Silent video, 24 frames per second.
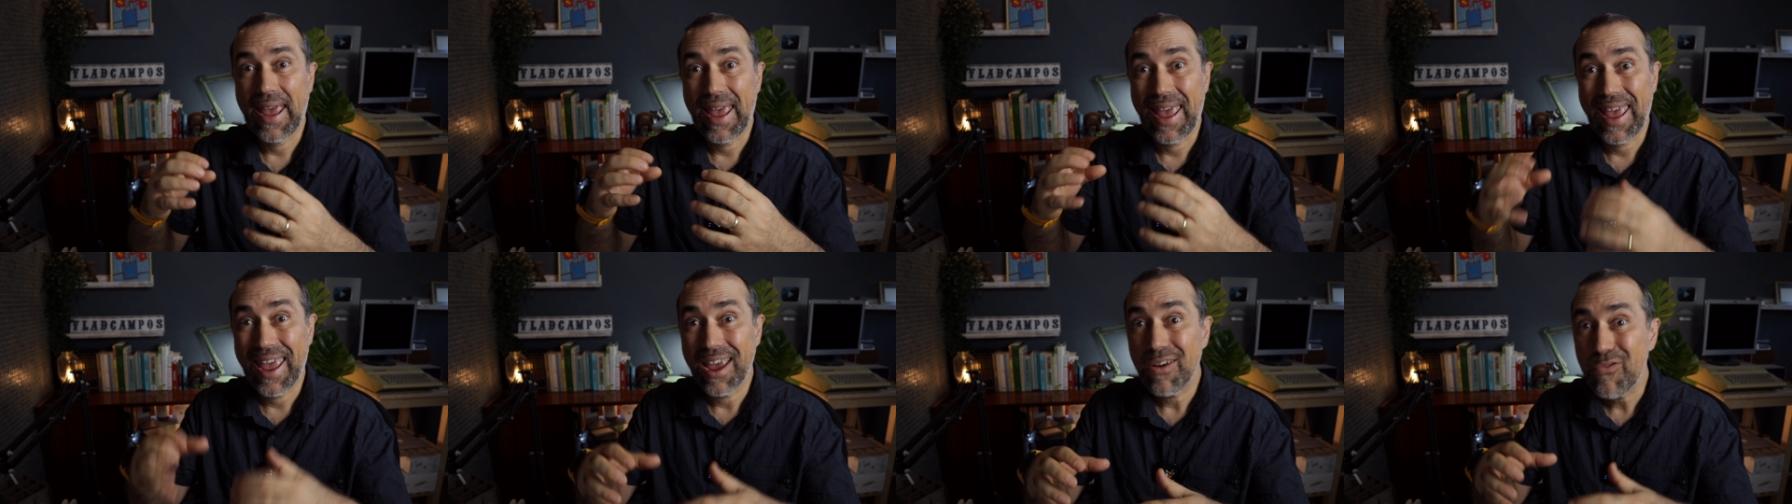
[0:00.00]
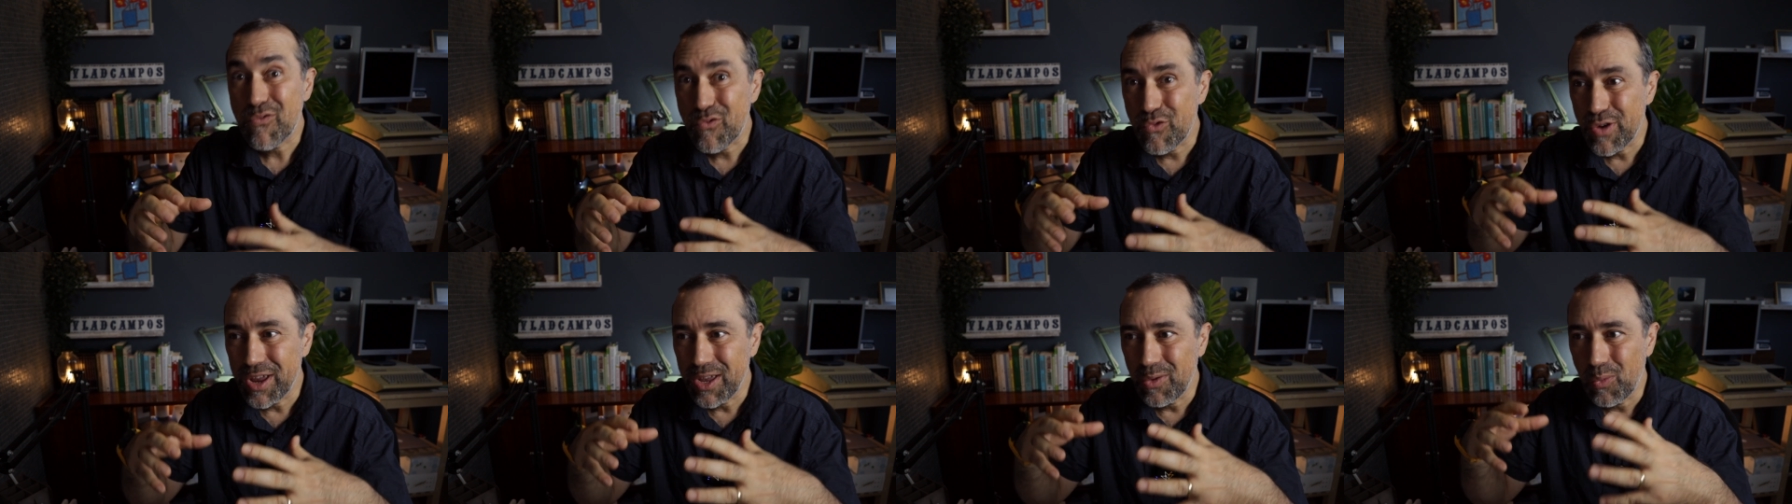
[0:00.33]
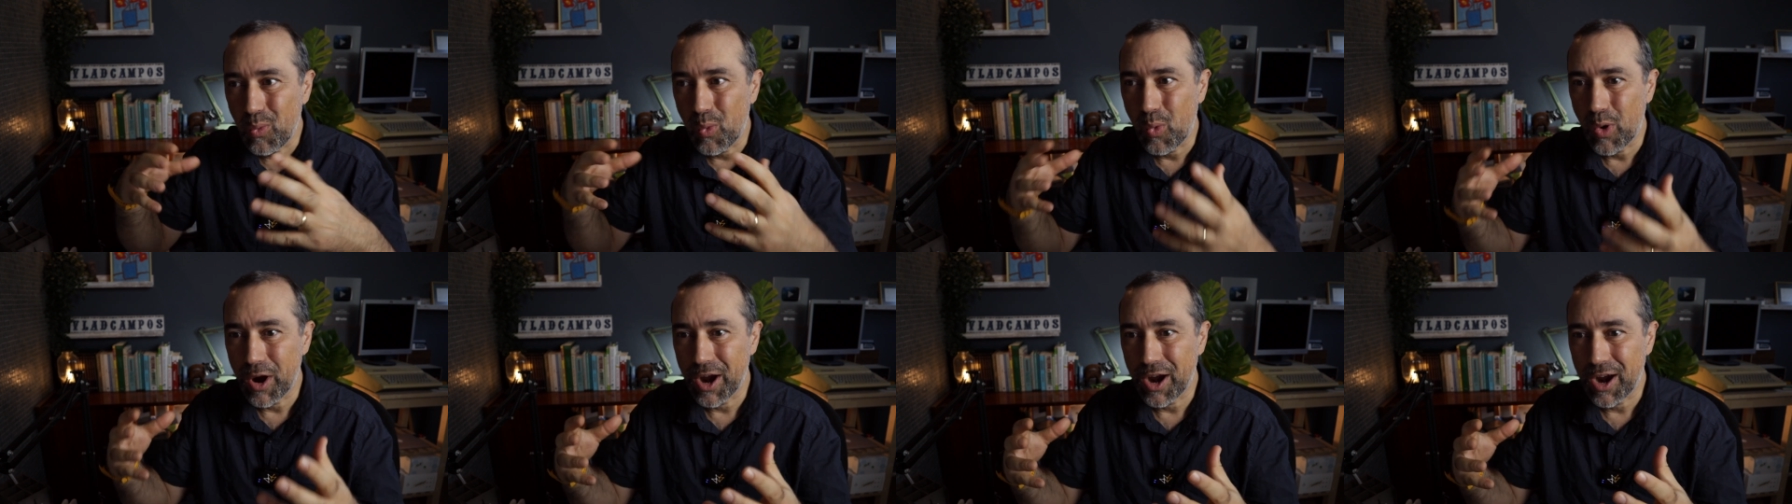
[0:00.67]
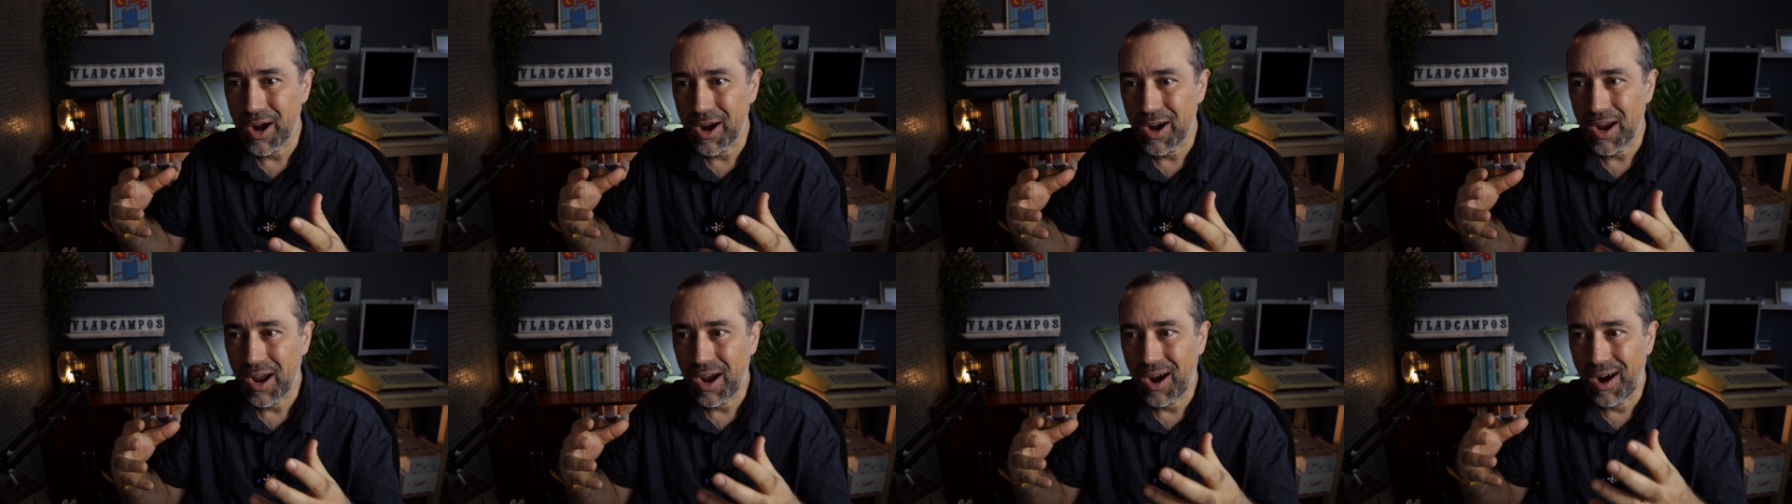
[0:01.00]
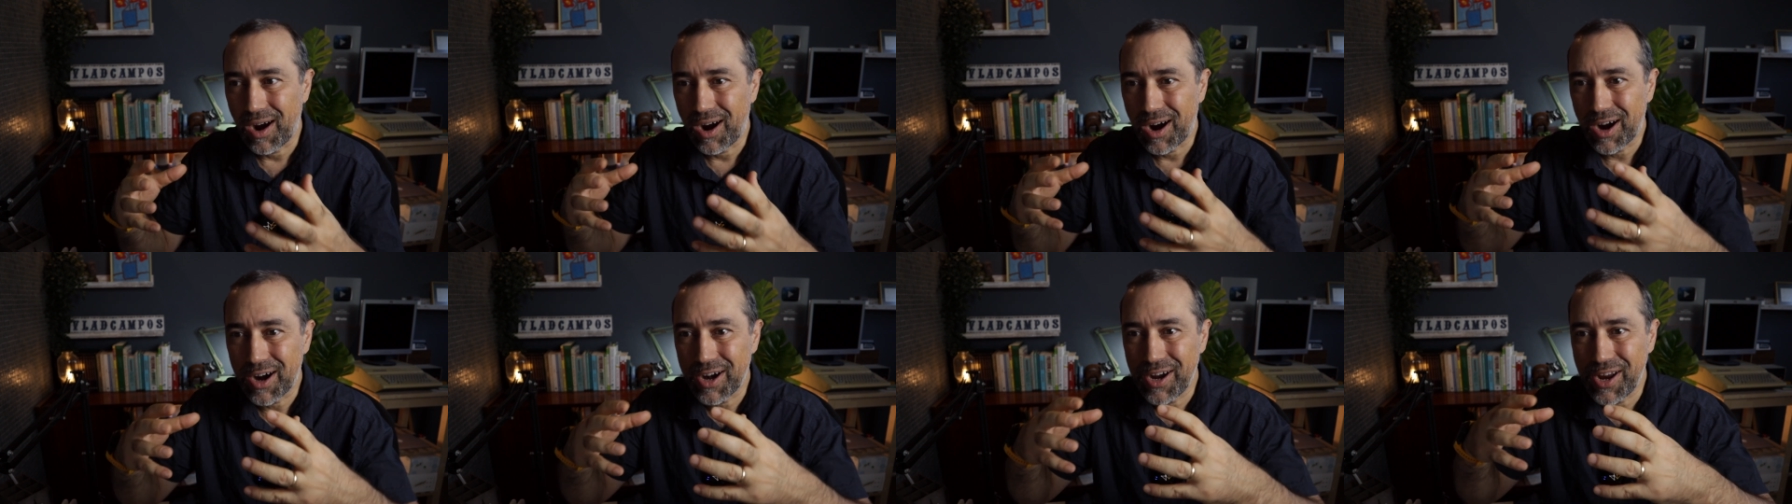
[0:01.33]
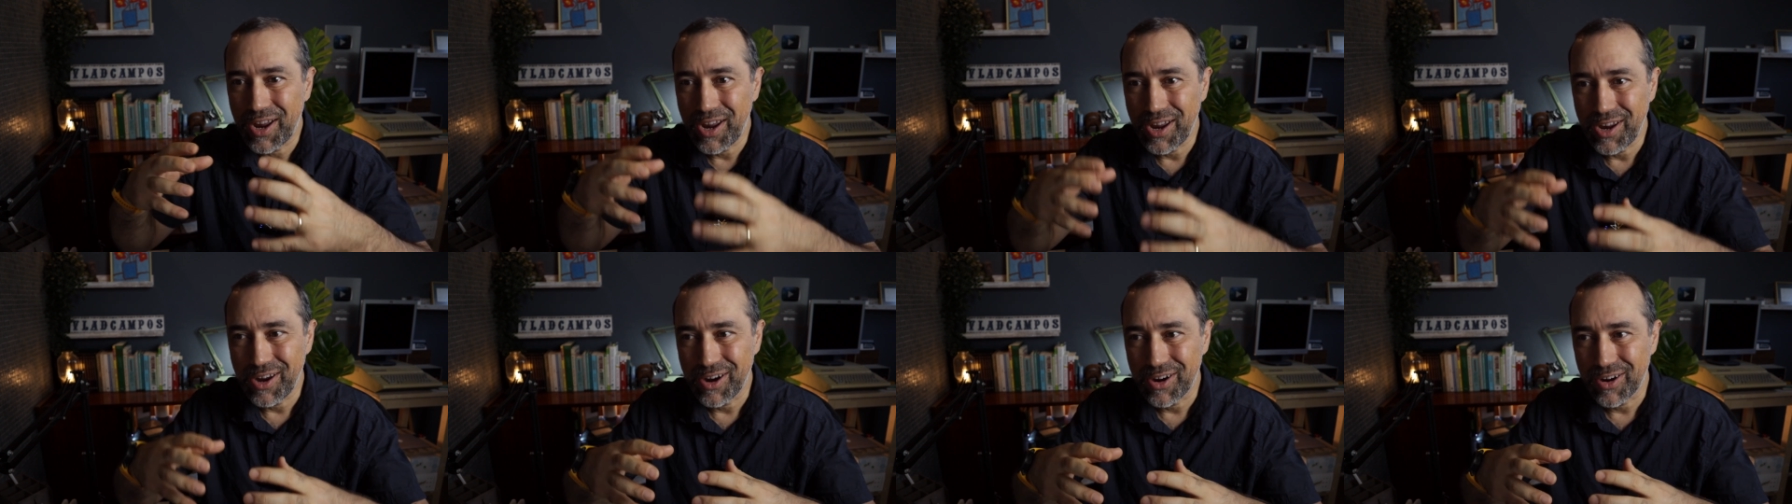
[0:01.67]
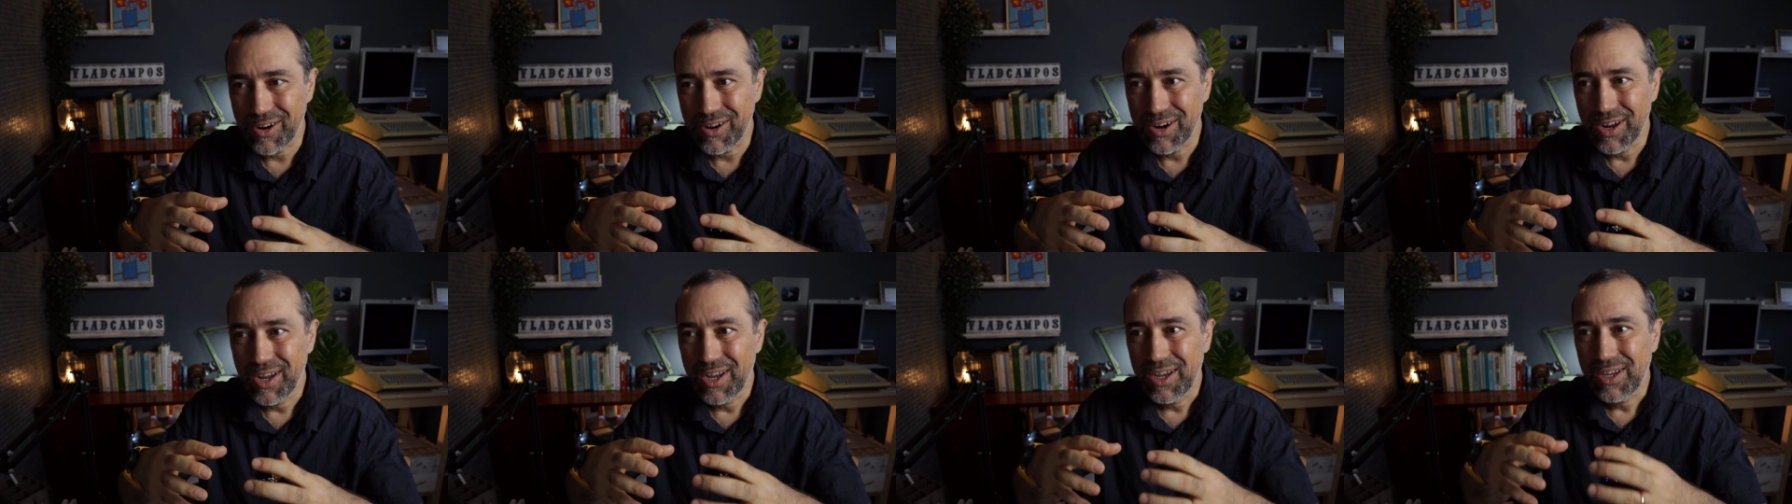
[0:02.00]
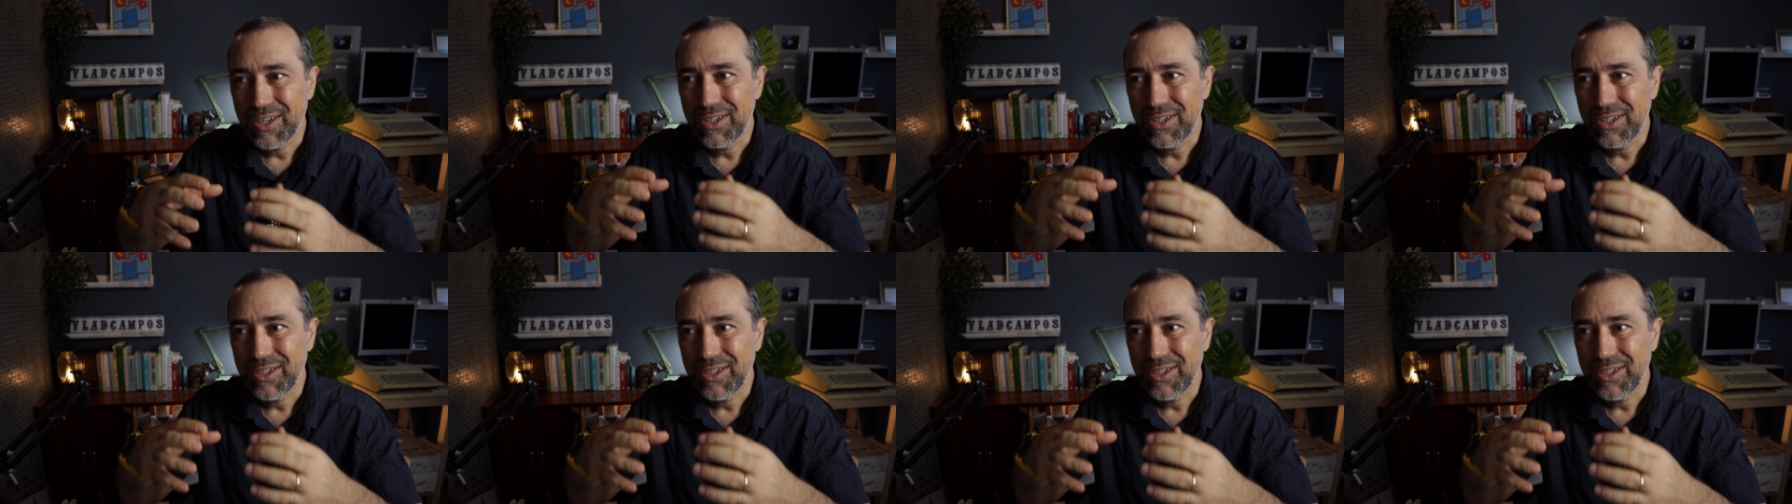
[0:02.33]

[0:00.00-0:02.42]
everywhere are here